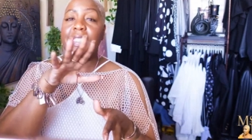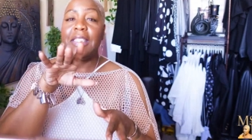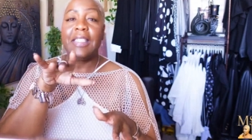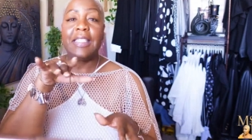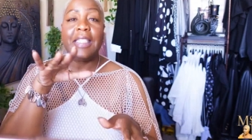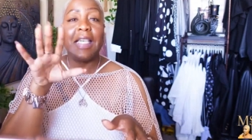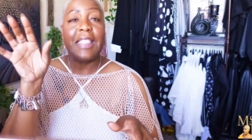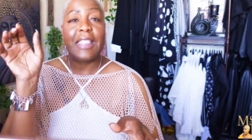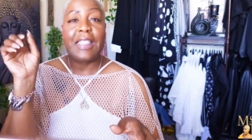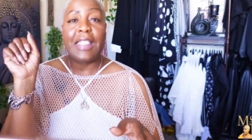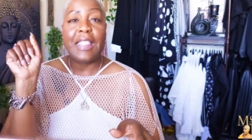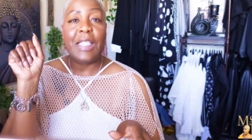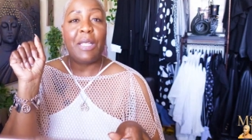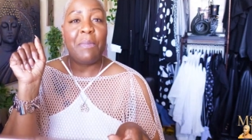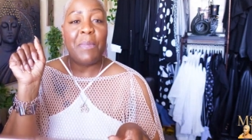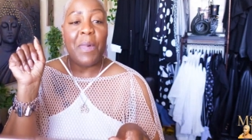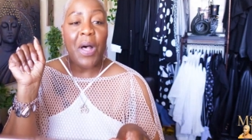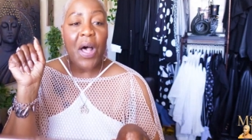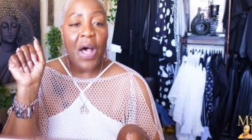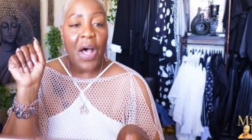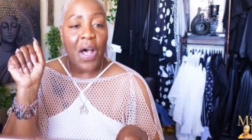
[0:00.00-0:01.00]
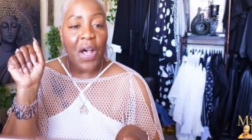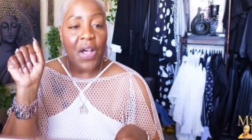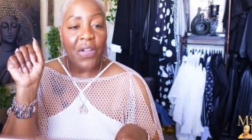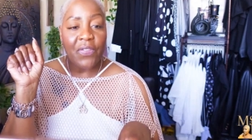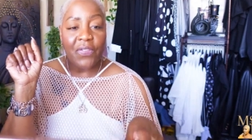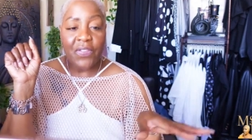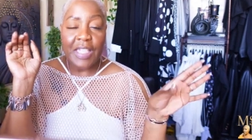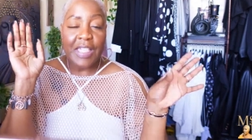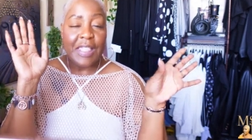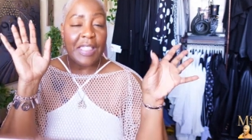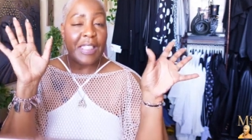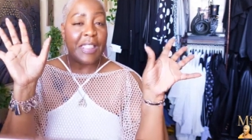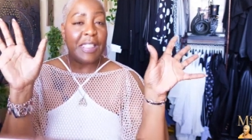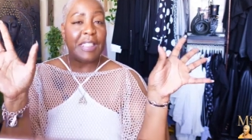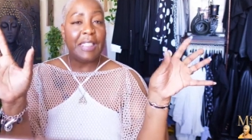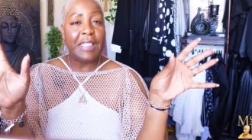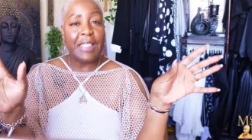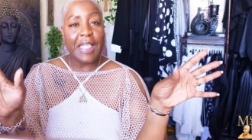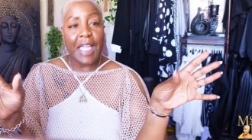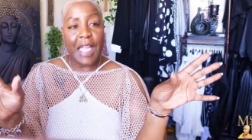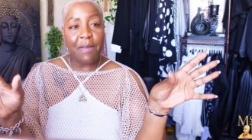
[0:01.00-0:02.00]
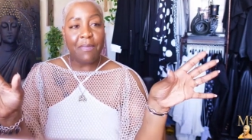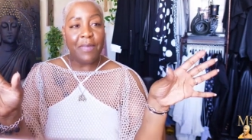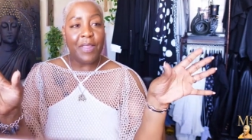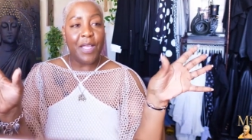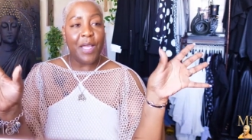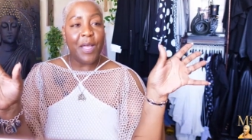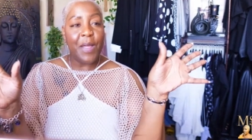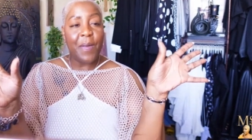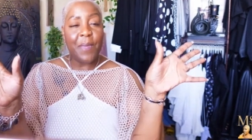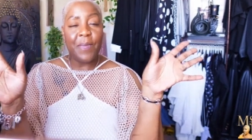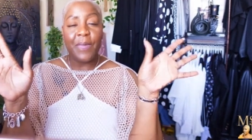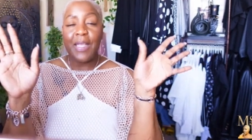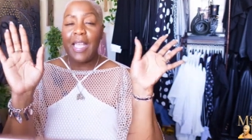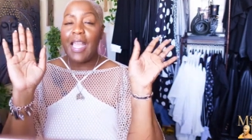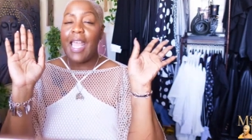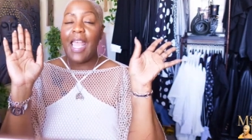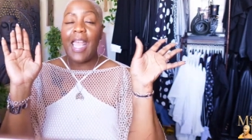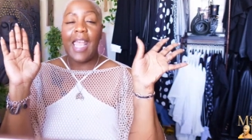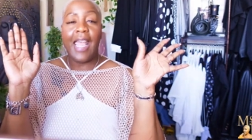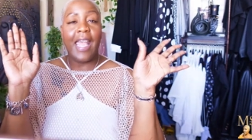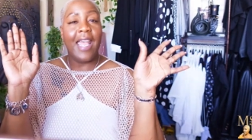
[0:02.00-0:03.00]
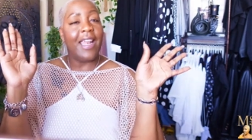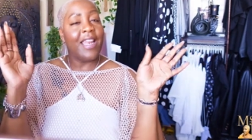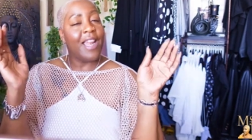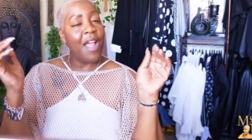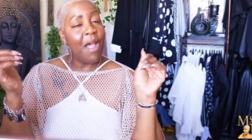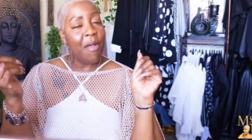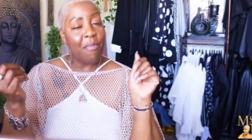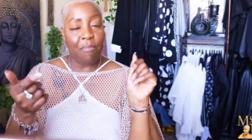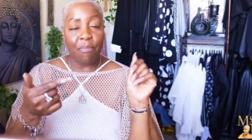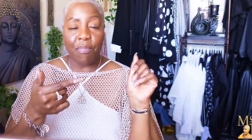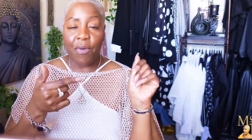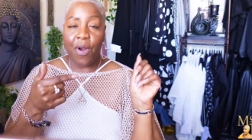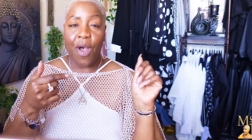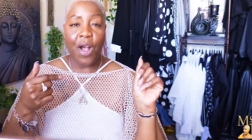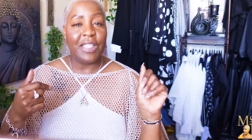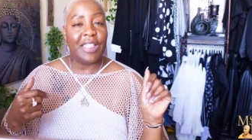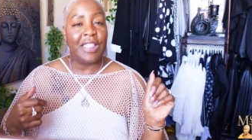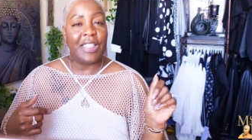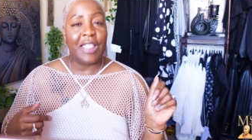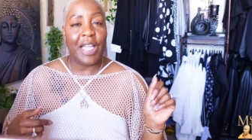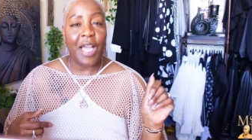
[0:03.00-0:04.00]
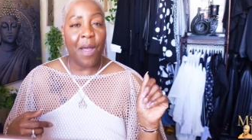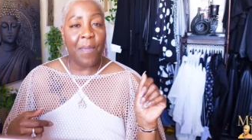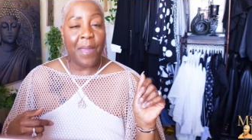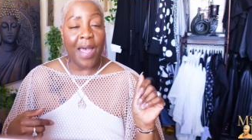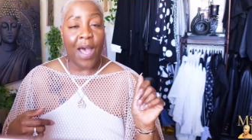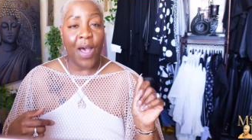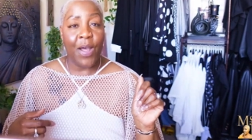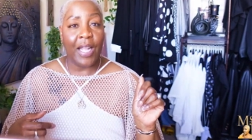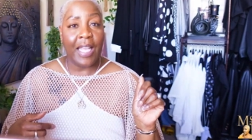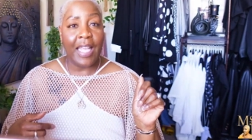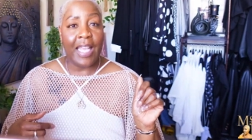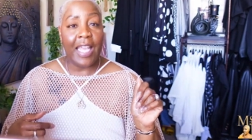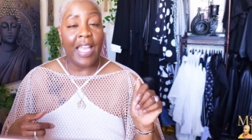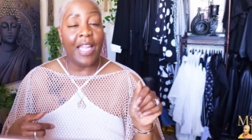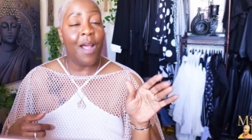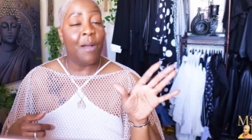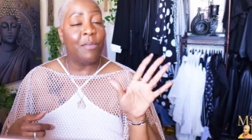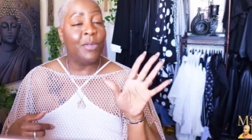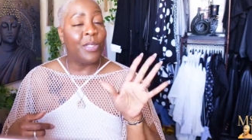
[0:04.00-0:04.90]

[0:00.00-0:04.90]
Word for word: dusted them off, steamed them, and brought some out again. I'm